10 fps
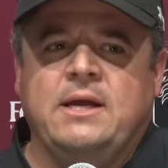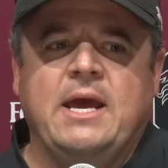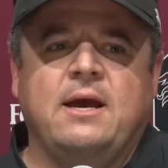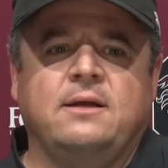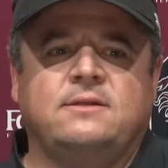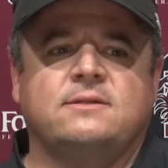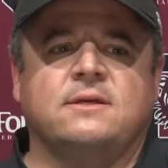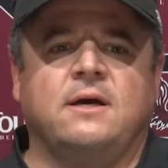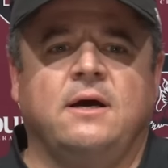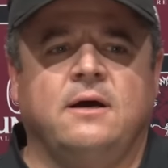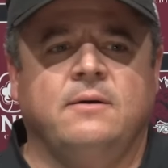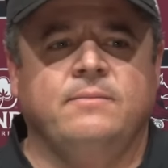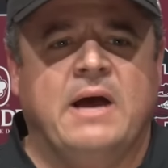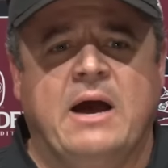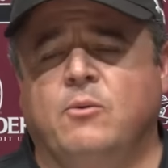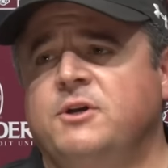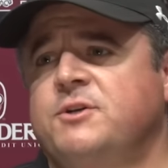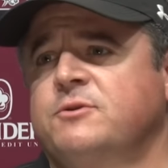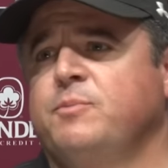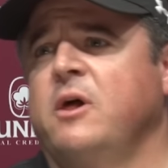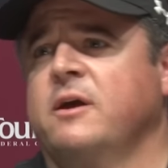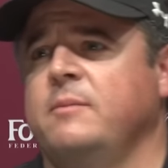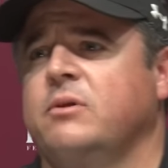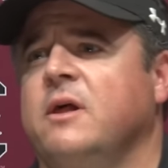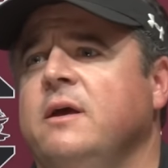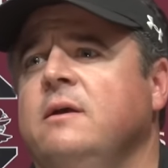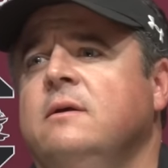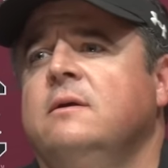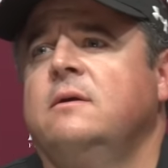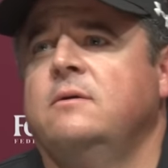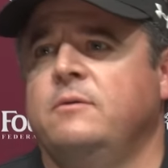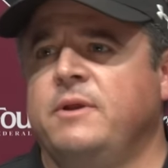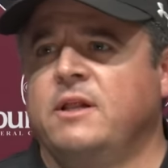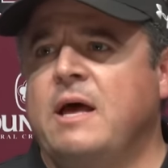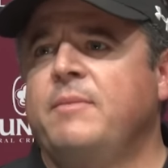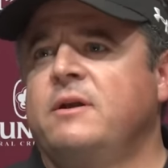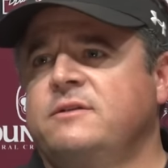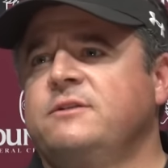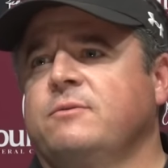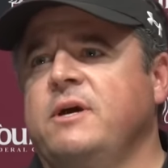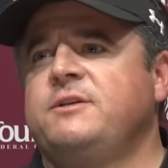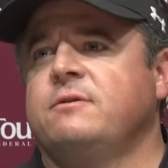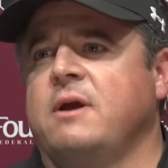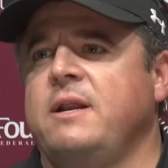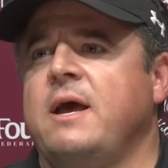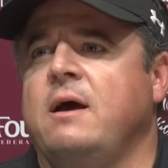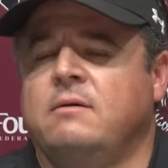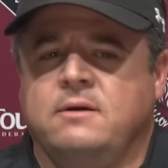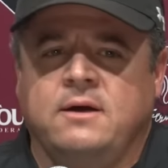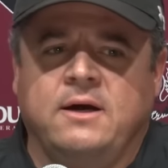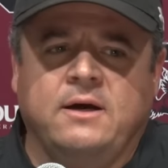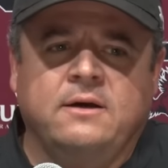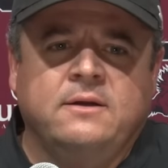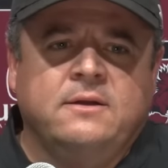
Yeah, I wish it was plug and play. We'd be in a lot better situation right now.